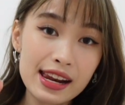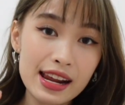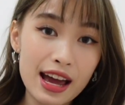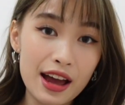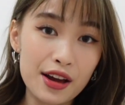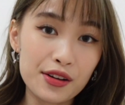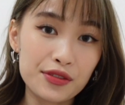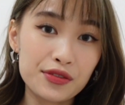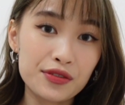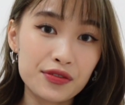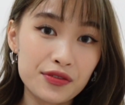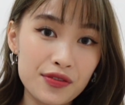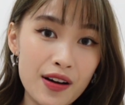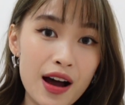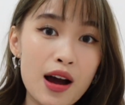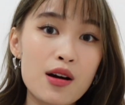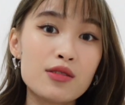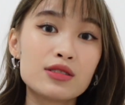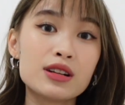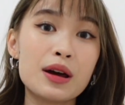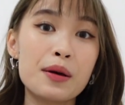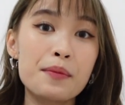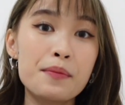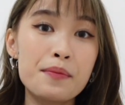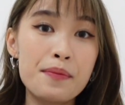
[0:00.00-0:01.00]
I
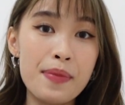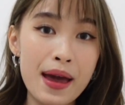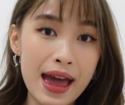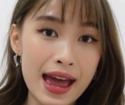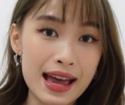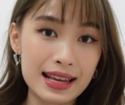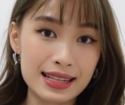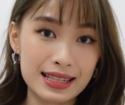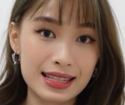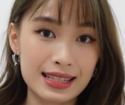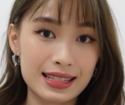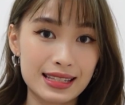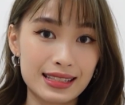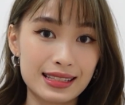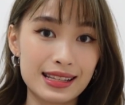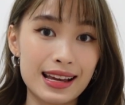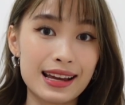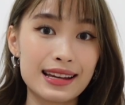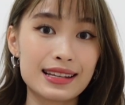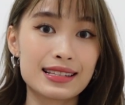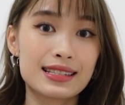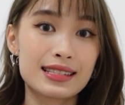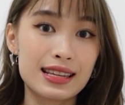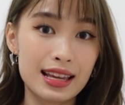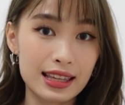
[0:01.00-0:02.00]
found the best like
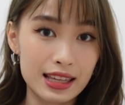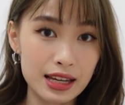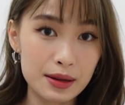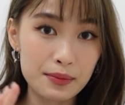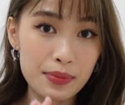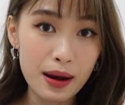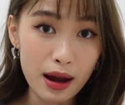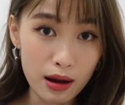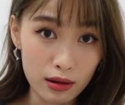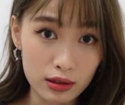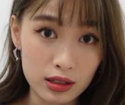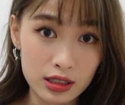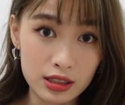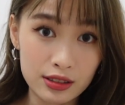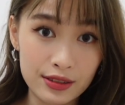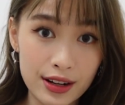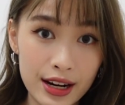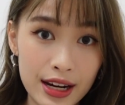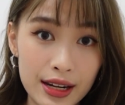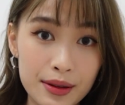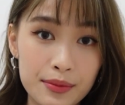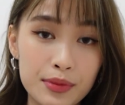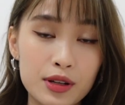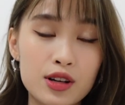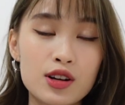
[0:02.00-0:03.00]
setting powder,
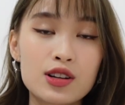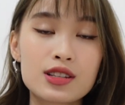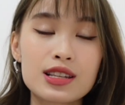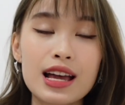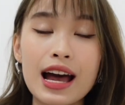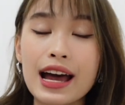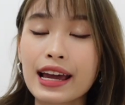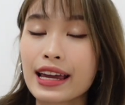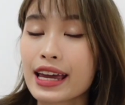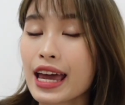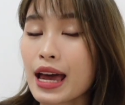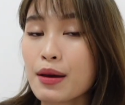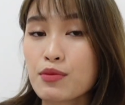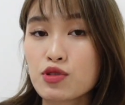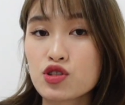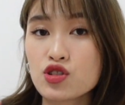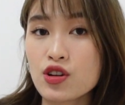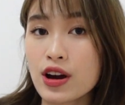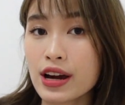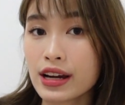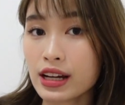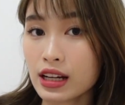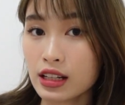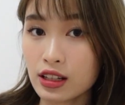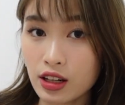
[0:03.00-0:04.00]
right? Because I kept
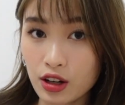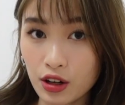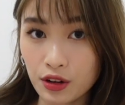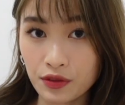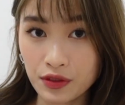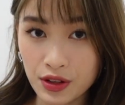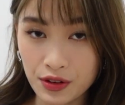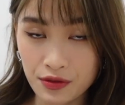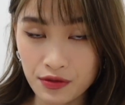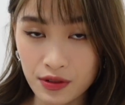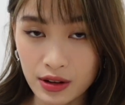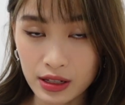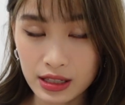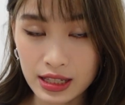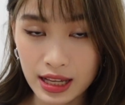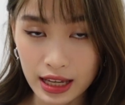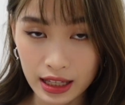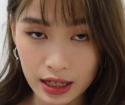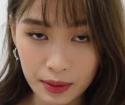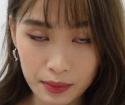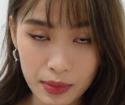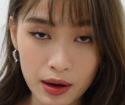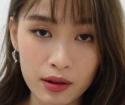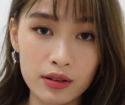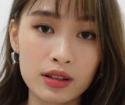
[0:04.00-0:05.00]
trying a lot of different
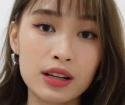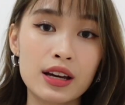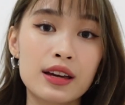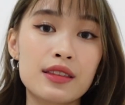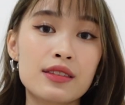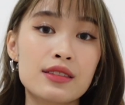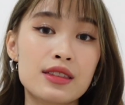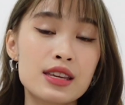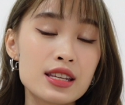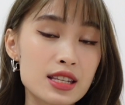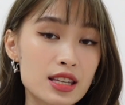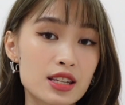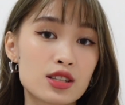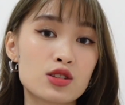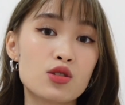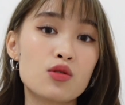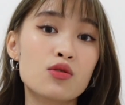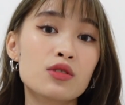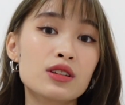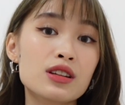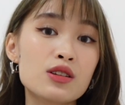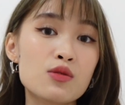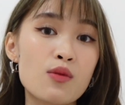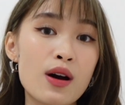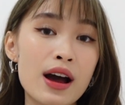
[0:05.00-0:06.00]
setting powder, and this is the
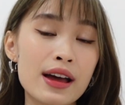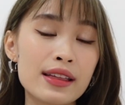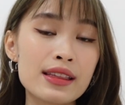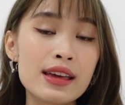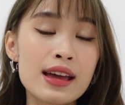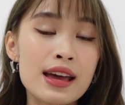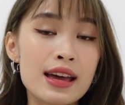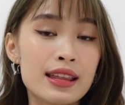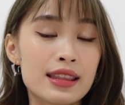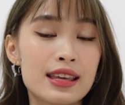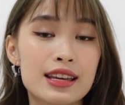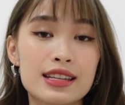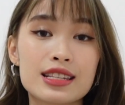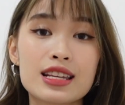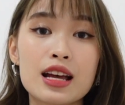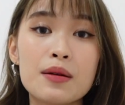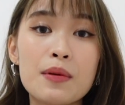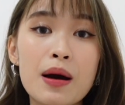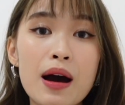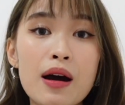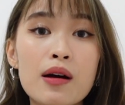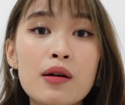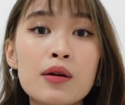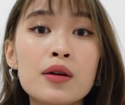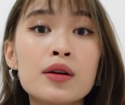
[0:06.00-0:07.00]
only one that
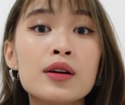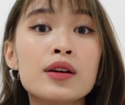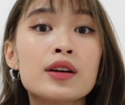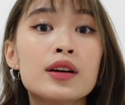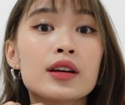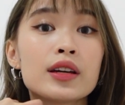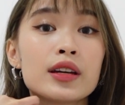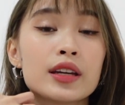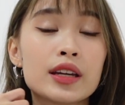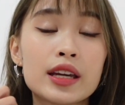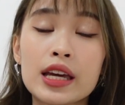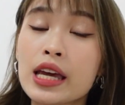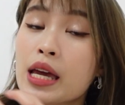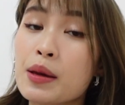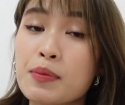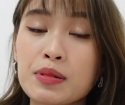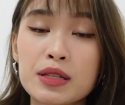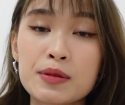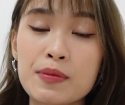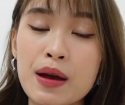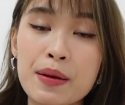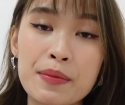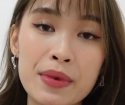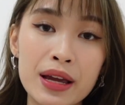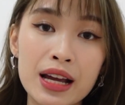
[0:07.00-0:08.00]
somehow keeps
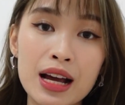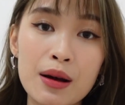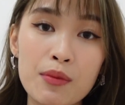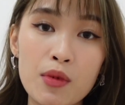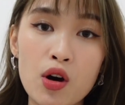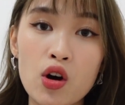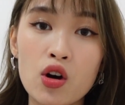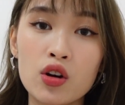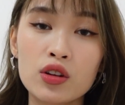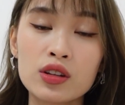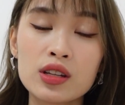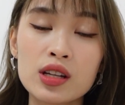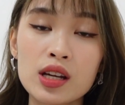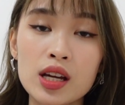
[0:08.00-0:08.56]
my makeup on.